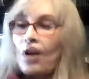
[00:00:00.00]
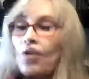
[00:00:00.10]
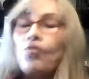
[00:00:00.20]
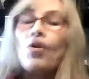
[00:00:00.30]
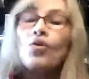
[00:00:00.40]

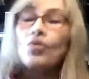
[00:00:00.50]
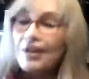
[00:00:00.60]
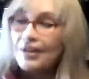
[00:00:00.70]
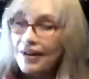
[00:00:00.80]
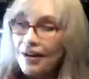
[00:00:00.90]
quote
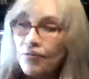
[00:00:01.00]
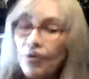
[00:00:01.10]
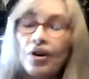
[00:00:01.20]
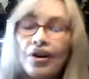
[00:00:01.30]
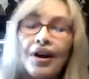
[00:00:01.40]
that's in the
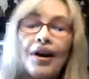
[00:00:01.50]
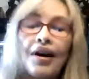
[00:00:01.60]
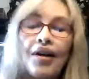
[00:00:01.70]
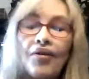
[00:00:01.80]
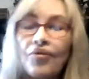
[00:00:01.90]
book
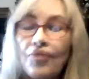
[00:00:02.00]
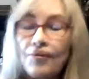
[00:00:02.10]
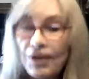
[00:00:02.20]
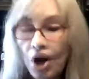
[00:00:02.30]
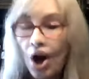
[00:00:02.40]
from
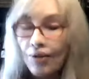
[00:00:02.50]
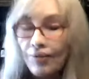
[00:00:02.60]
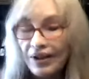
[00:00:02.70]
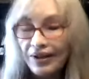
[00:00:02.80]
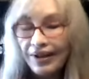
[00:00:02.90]
the
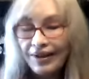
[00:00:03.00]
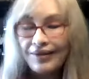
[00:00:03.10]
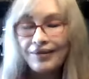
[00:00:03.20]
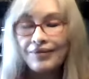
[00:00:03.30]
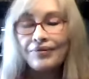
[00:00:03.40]
Talmud that
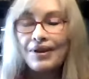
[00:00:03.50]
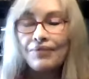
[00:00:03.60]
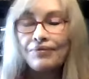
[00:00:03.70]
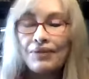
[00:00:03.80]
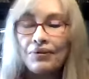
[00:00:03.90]
some
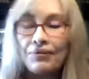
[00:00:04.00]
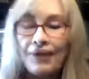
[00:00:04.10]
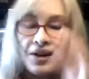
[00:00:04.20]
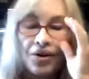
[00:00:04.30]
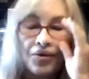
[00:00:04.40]
people may
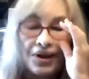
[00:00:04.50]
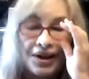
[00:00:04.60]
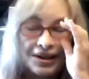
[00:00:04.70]
know, and